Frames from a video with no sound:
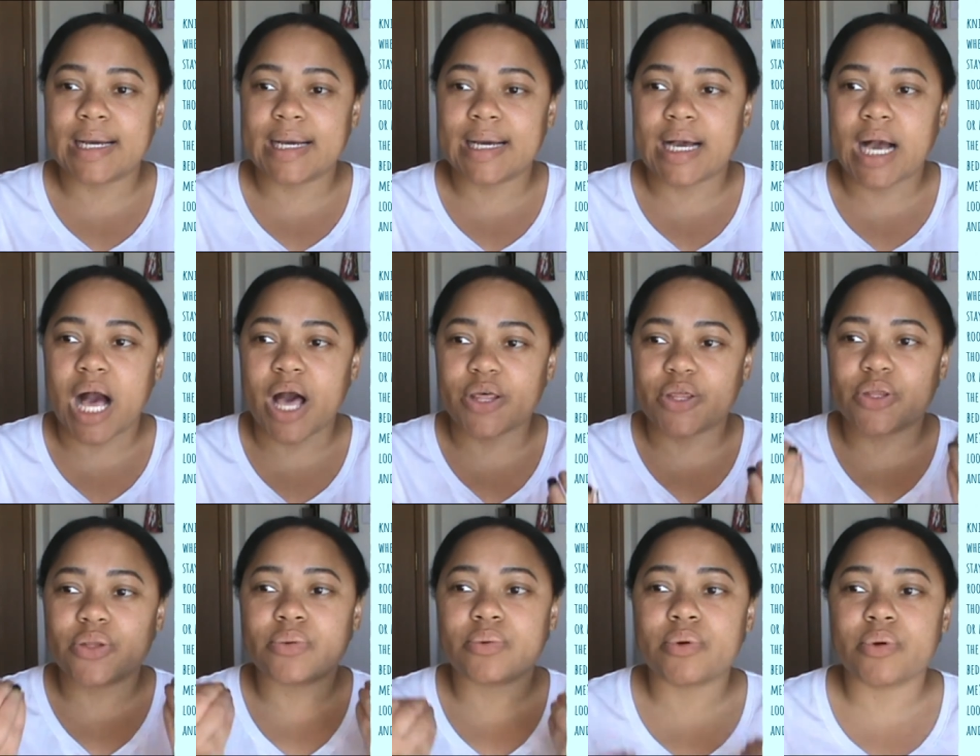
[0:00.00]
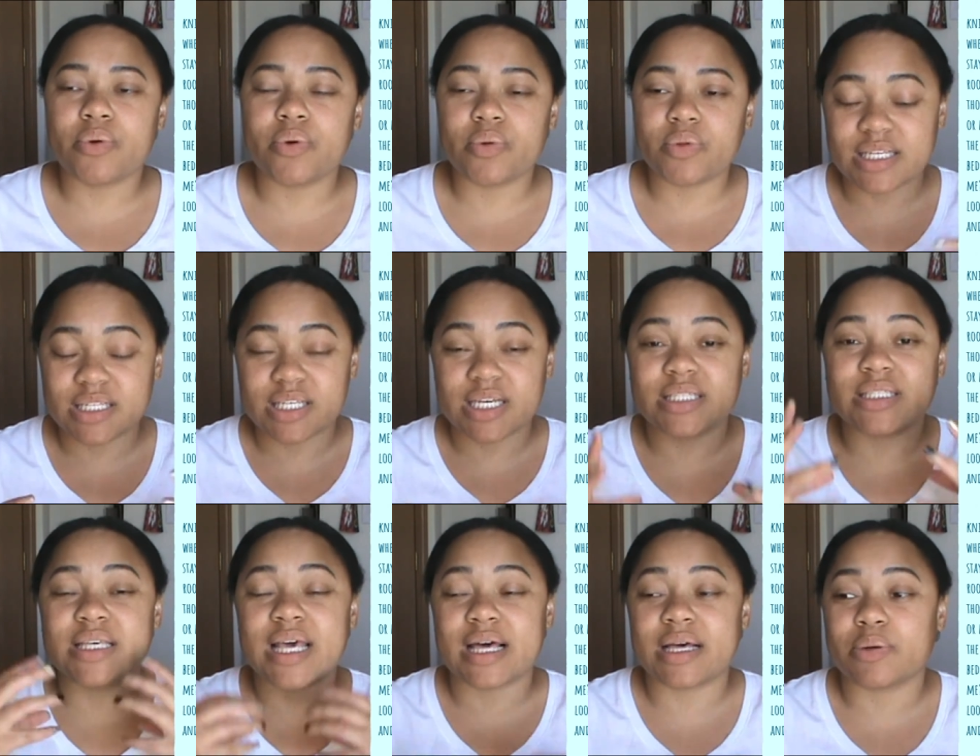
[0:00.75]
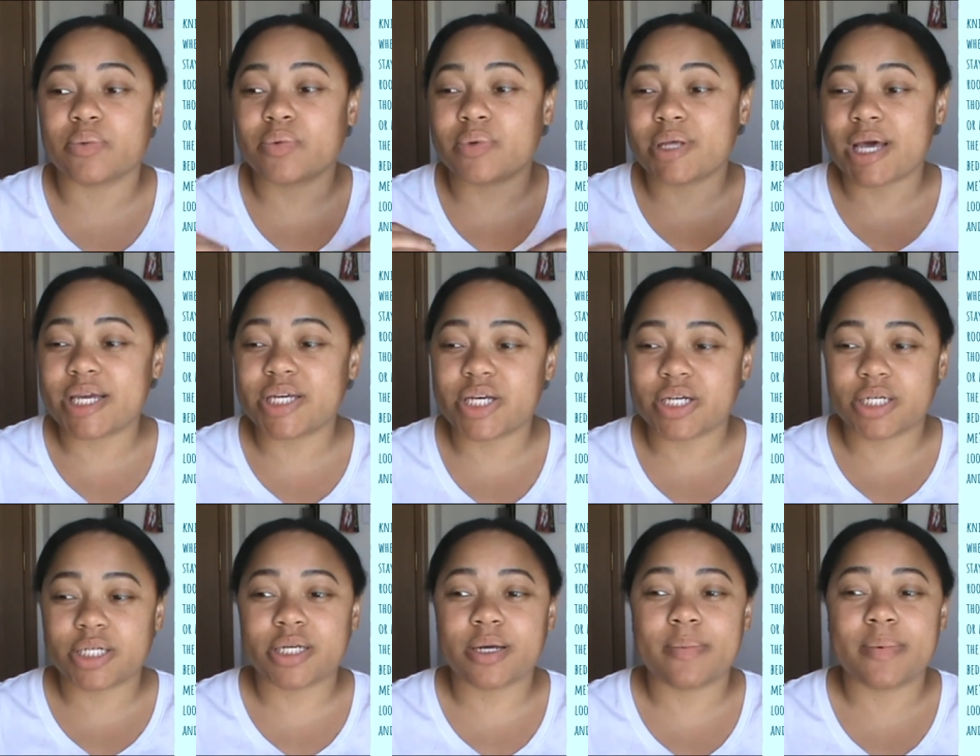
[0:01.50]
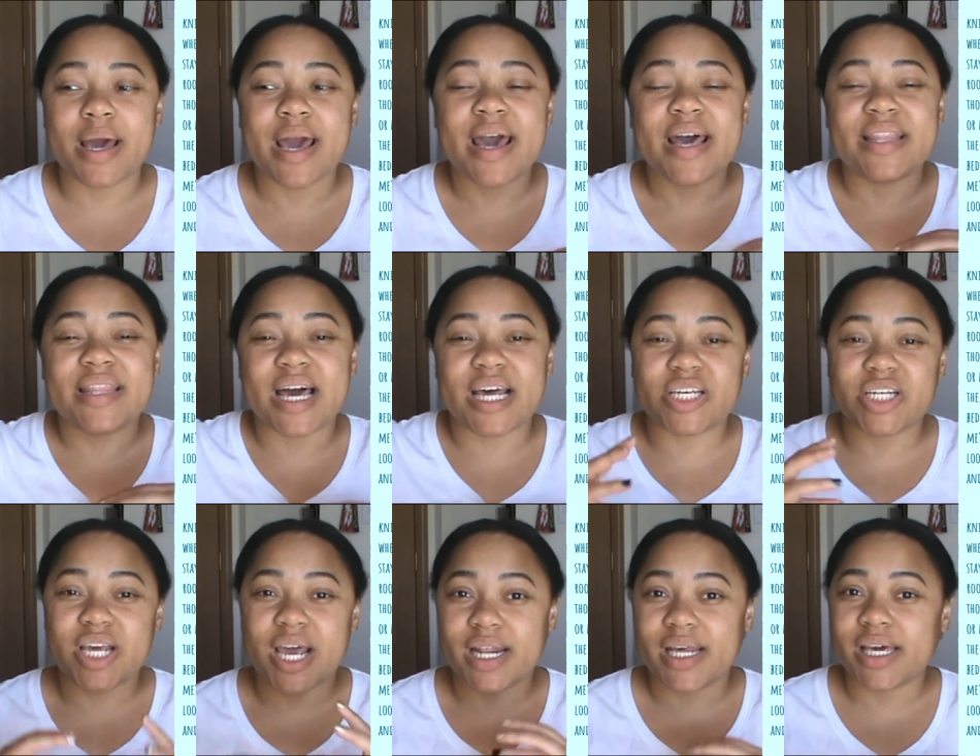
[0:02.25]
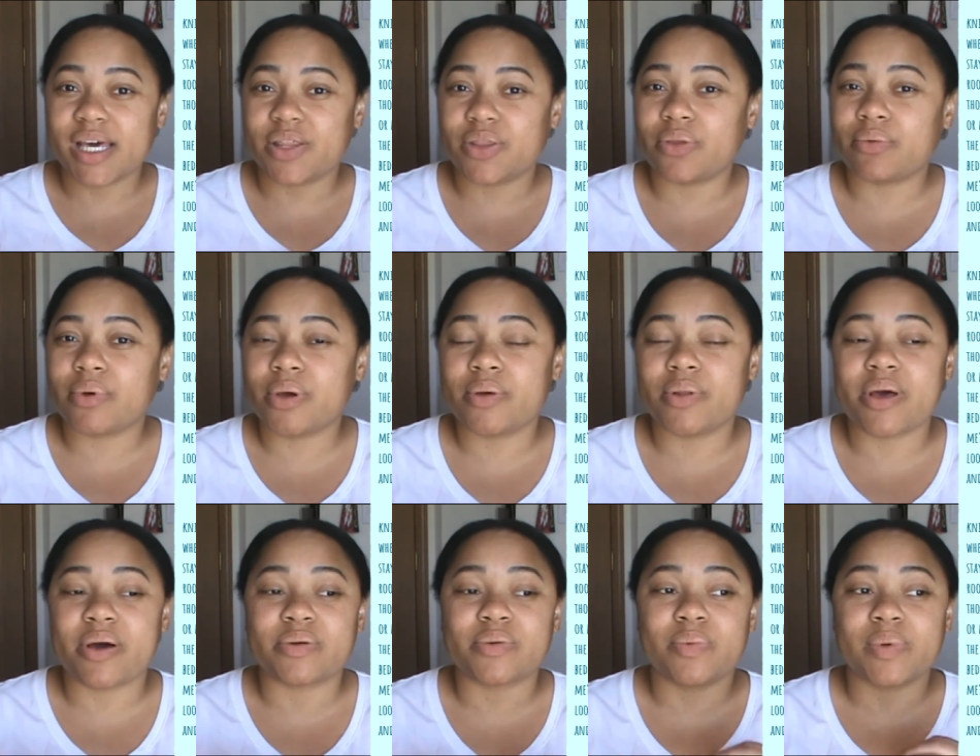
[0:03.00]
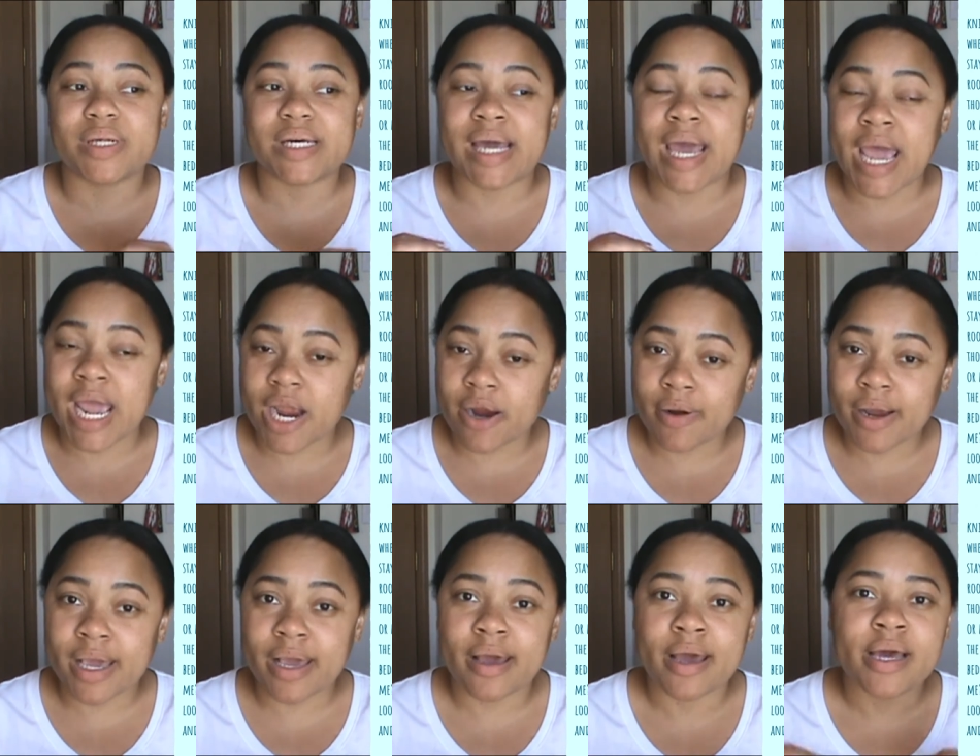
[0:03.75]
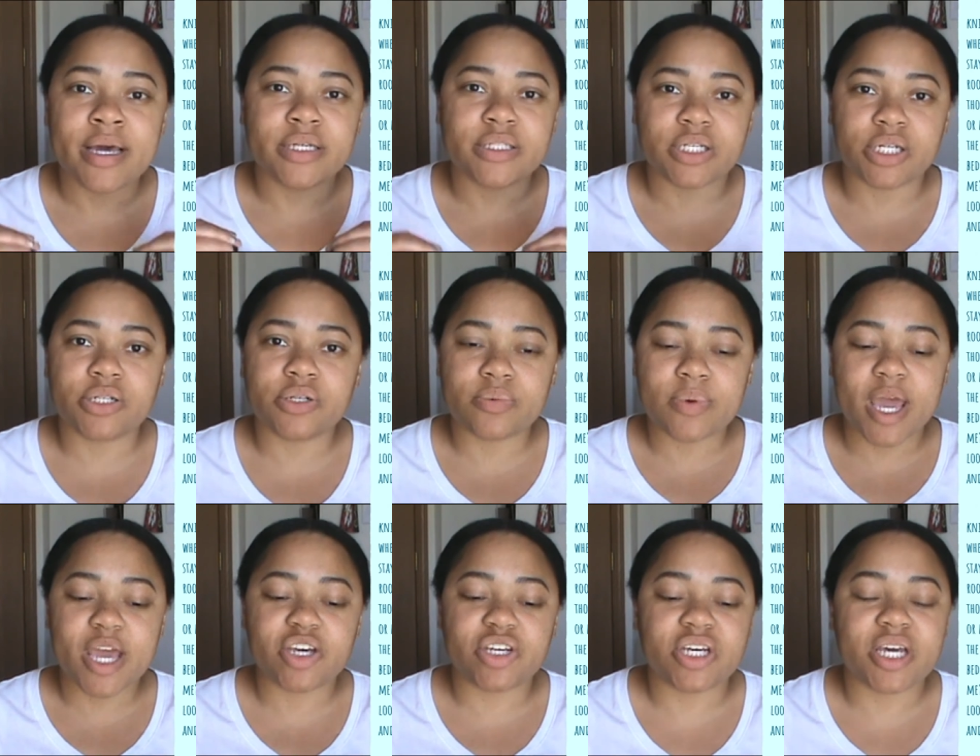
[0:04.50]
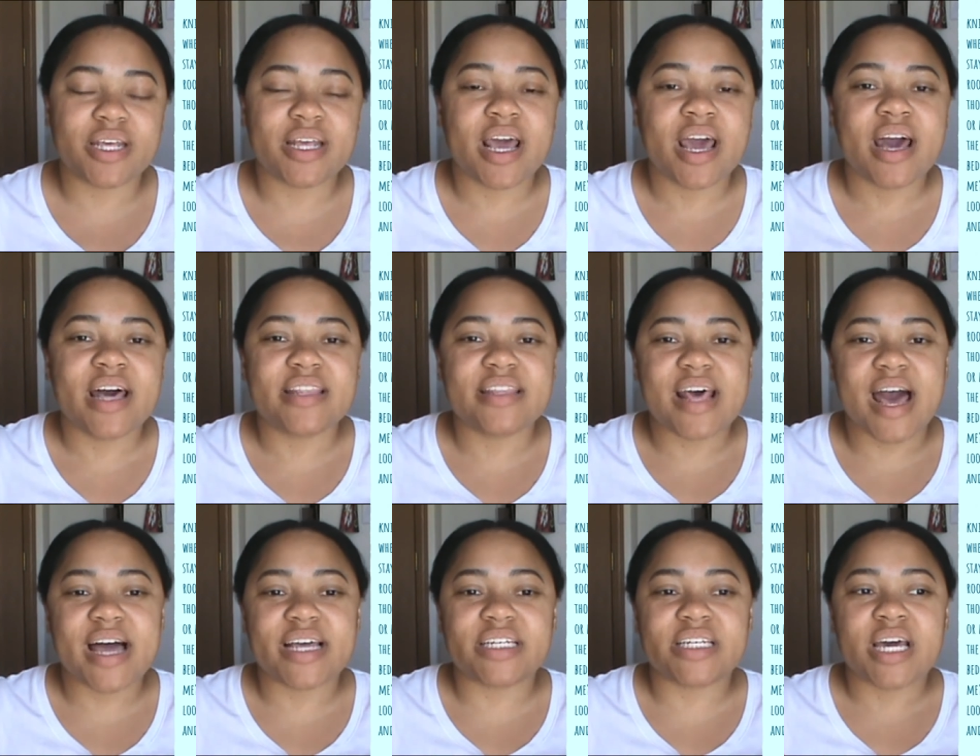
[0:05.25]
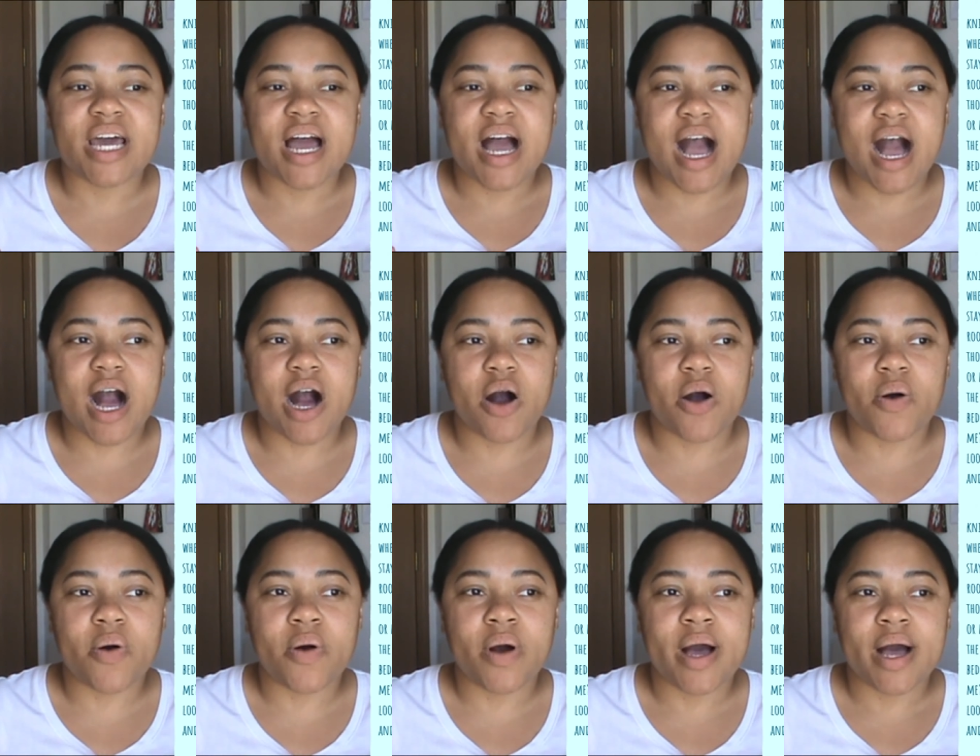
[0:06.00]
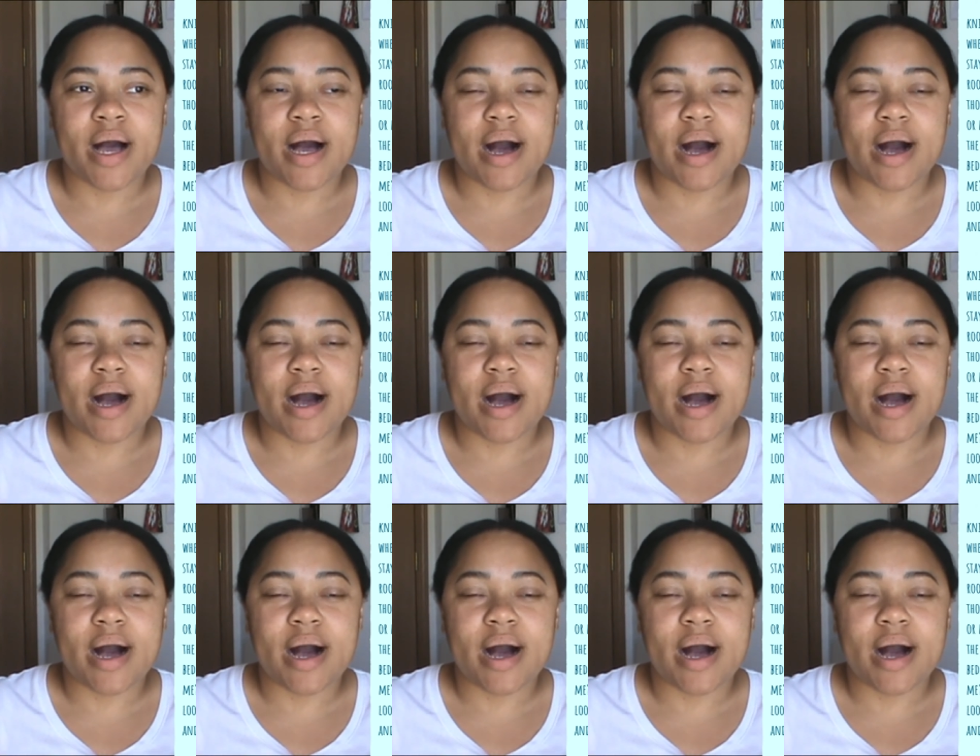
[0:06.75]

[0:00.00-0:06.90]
got through this relationship that she had to get through, that really hairy situation, that how